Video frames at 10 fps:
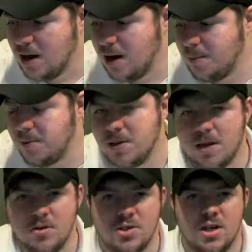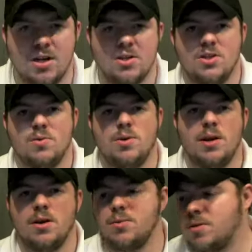Uh, maybe that'll change when
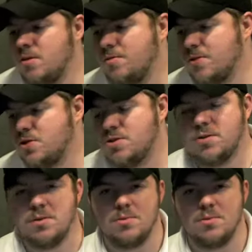I go into the first third.